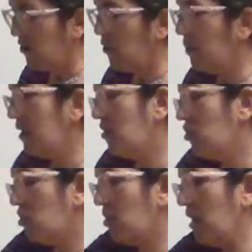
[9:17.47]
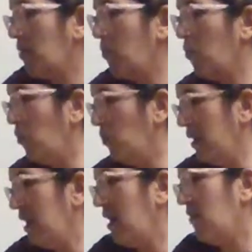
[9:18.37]
nobody can just like pull
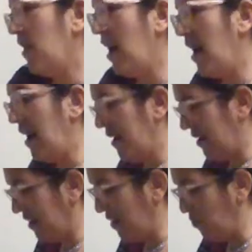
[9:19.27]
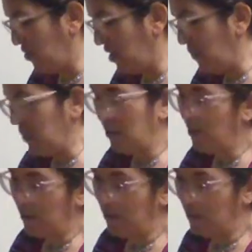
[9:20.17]
money out of a hat and it keeps coming.
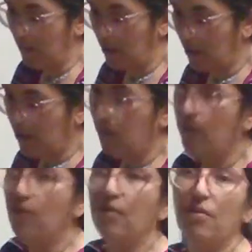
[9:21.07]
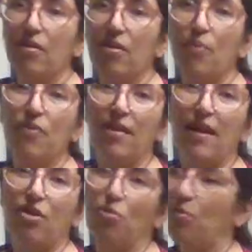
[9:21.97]
Well, except for the National